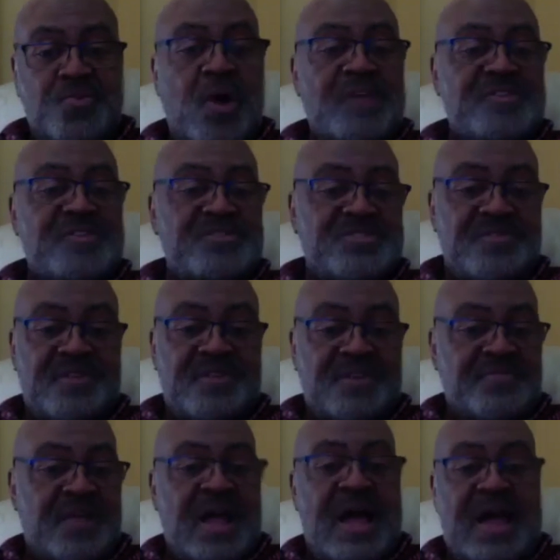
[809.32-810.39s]
wonders of
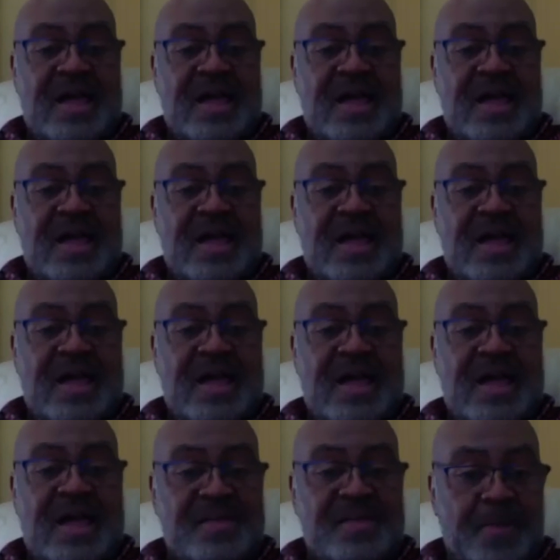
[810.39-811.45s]
God.
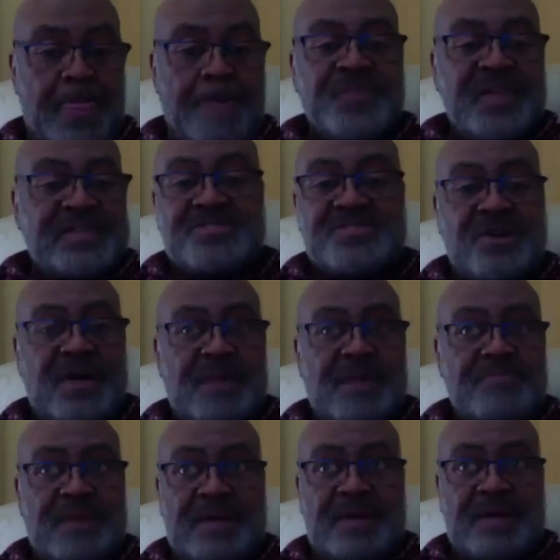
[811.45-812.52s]
Yeah.
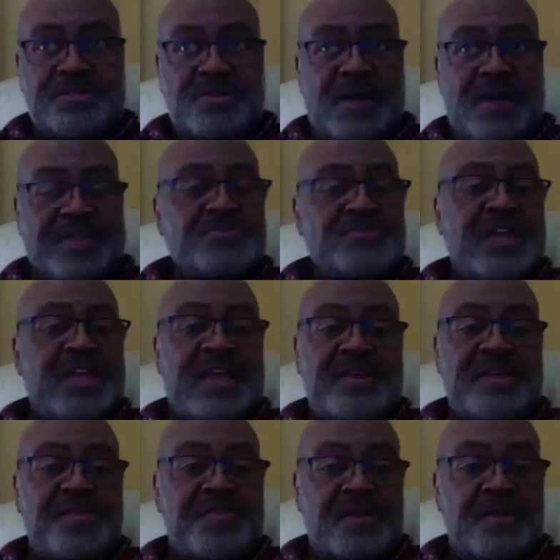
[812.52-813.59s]
So I don't
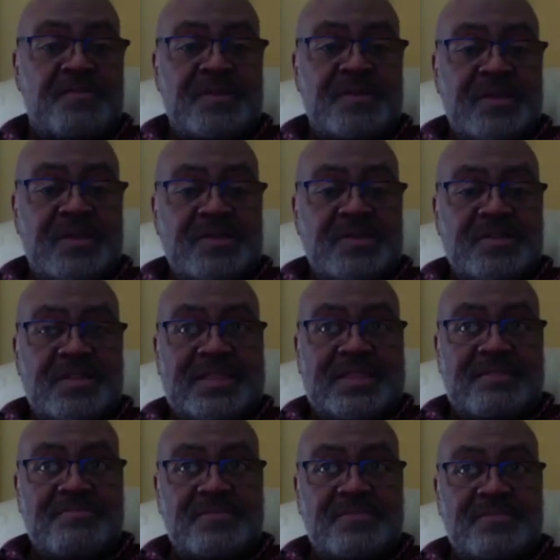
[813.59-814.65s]
take anything,
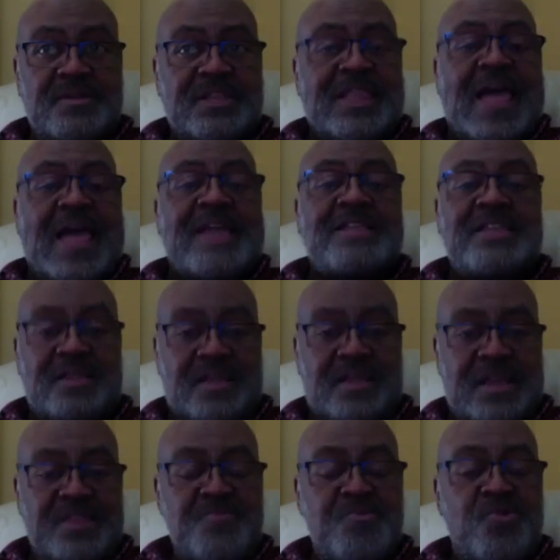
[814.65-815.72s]

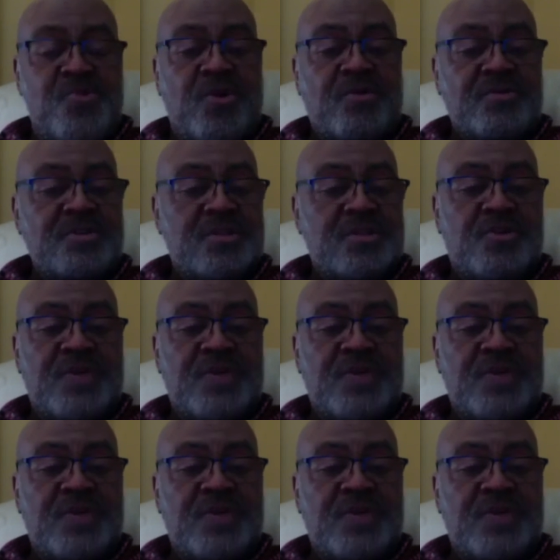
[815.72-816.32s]
lightly anymore.